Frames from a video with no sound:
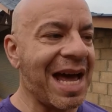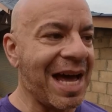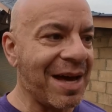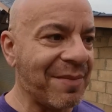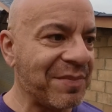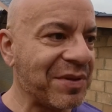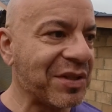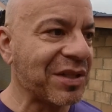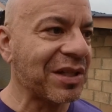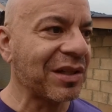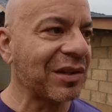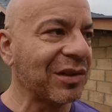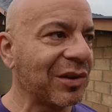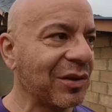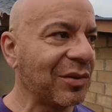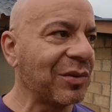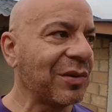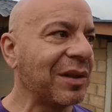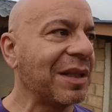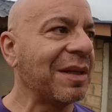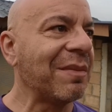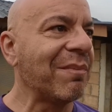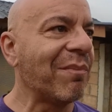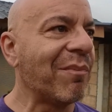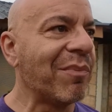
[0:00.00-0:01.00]

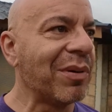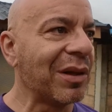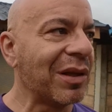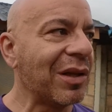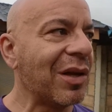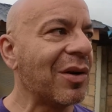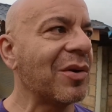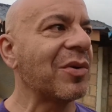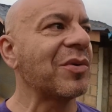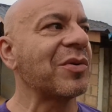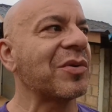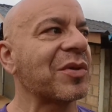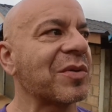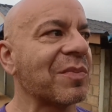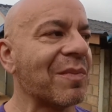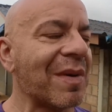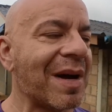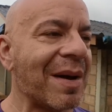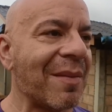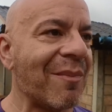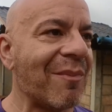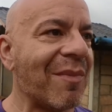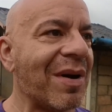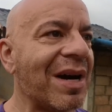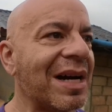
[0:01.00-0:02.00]
absolutely blows
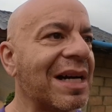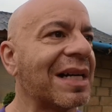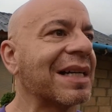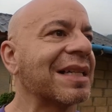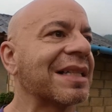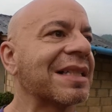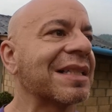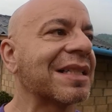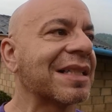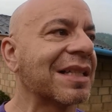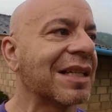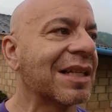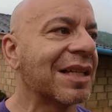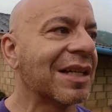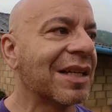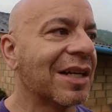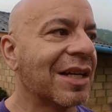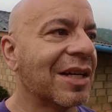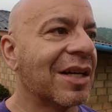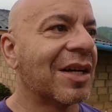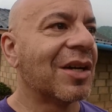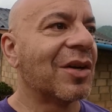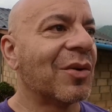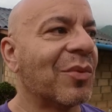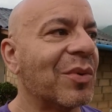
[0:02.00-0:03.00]
my mind,
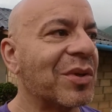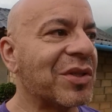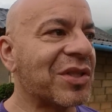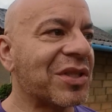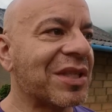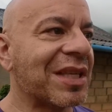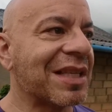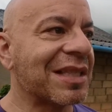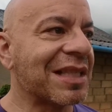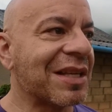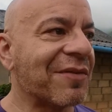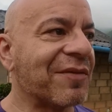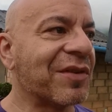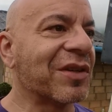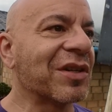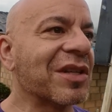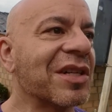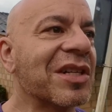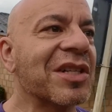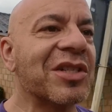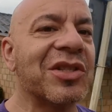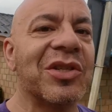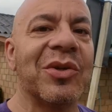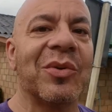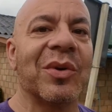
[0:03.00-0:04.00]
which says if you're
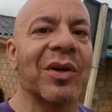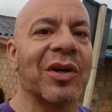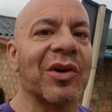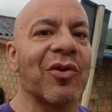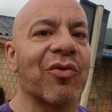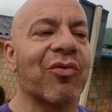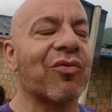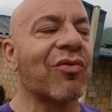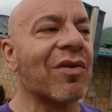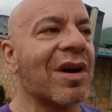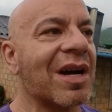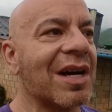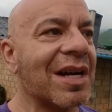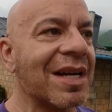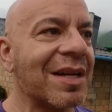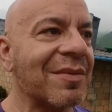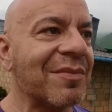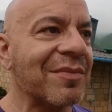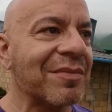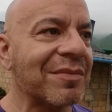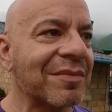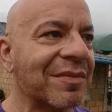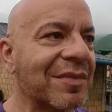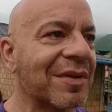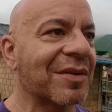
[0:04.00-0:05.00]
going to do a
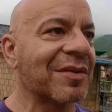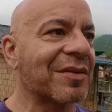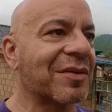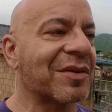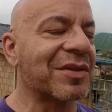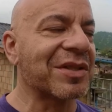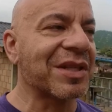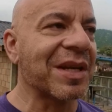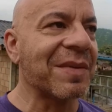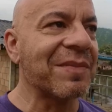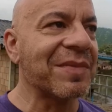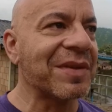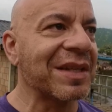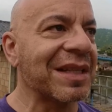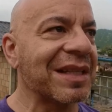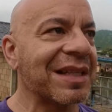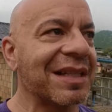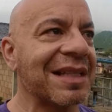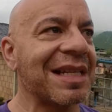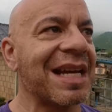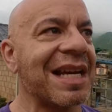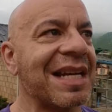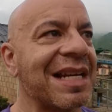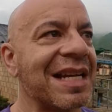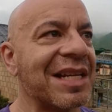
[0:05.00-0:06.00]
crime or something
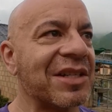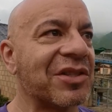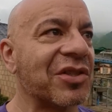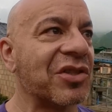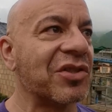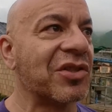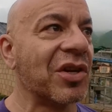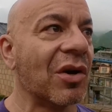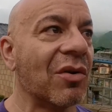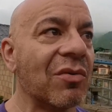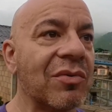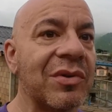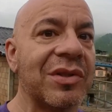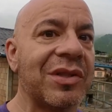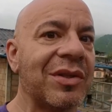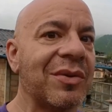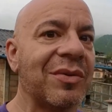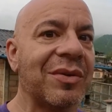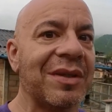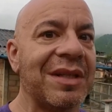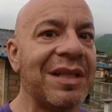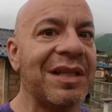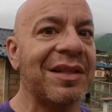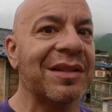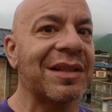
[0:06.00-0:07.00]
in that nature, don't
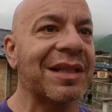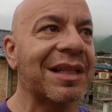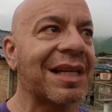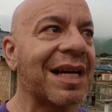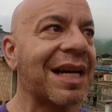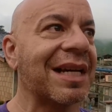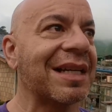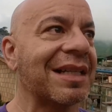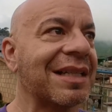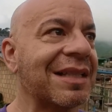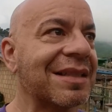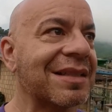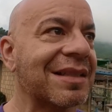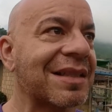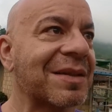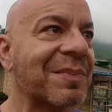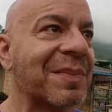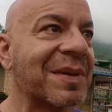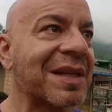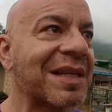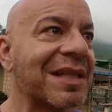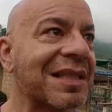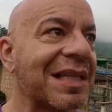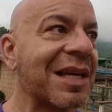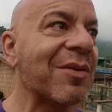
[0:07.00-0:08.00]
do it near the cut-ins
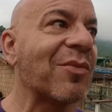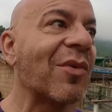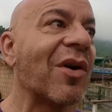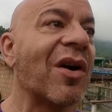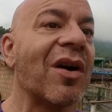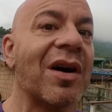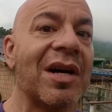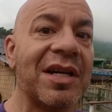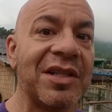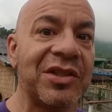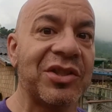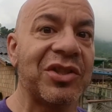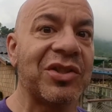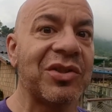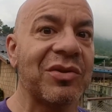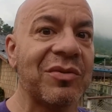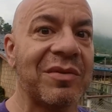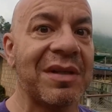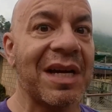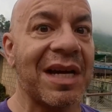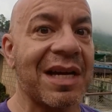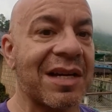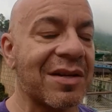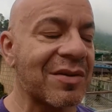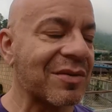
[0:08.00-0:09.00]
because they will hunt you
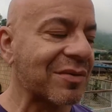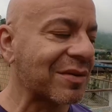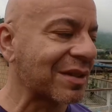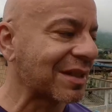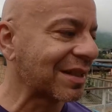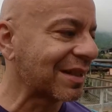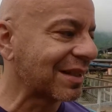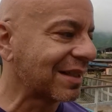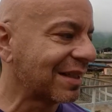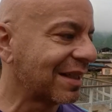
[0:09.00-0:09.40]
down.